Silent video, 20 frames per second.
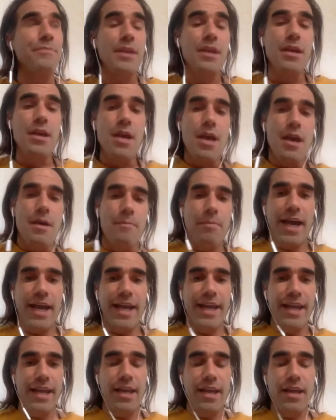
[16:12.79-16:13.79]
by
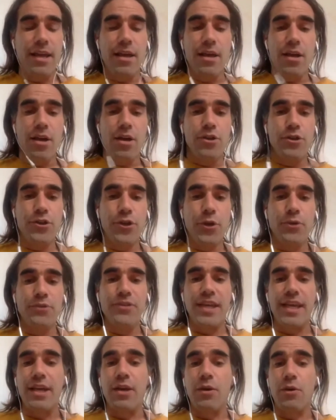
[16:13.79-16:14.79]
using
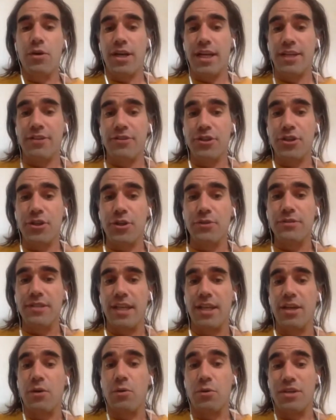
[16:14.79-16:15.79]
or introducing
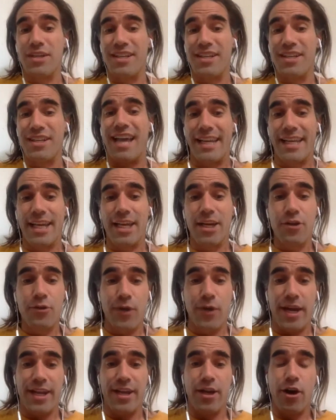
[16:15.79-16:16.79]
or designing and
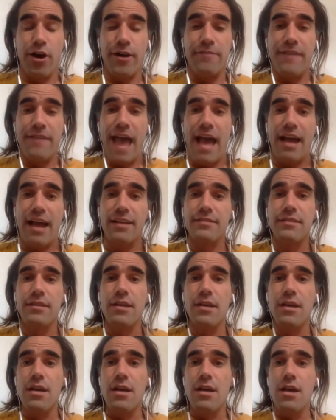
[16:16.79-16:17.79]
creating artifacts,
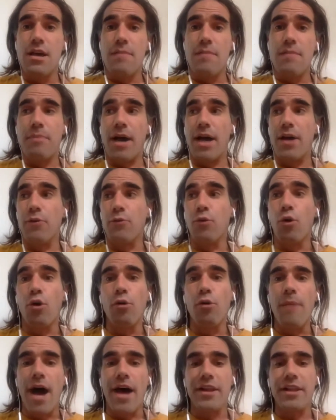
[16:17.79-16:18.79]
by
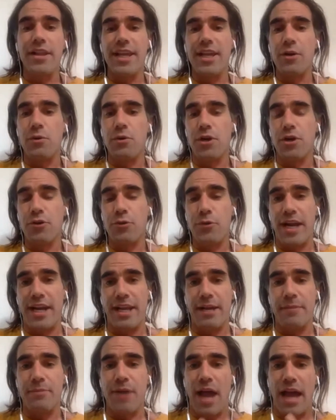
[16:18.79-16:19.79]
role modeling or
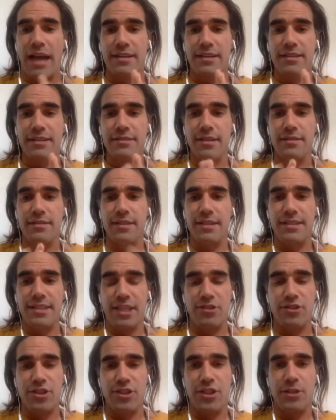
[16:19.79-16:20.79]
creating practices and
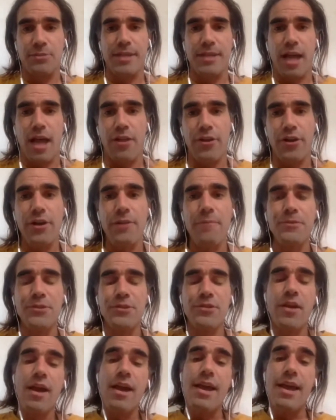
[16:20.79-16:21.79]
teaching them to others,
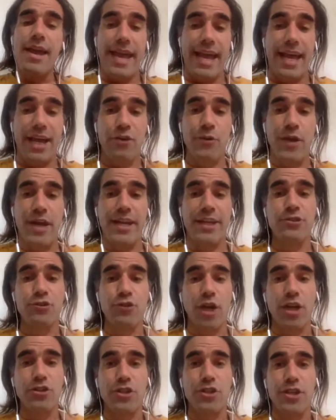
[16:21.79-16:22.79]
and creating
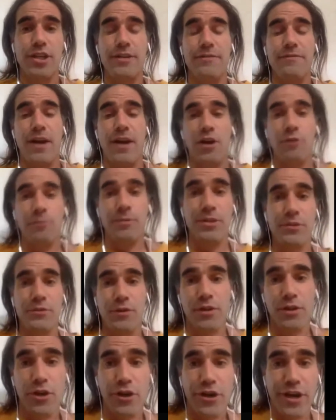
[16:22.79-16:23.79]
structured environments for
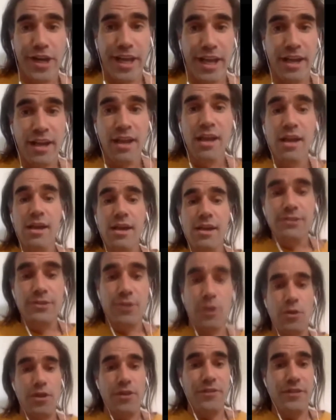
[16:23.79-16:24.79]
learning so
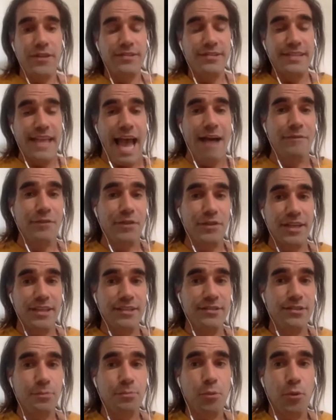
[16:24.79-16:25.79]
that the scaffolding
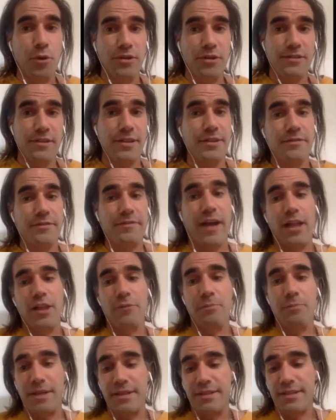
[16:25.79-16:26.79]
supports the
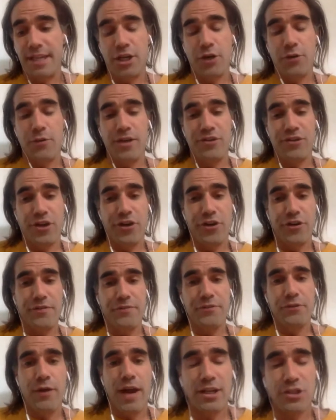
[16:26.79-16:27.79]
development in a regenerative
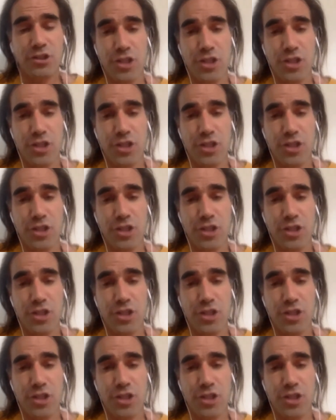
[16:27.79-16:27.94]
direction.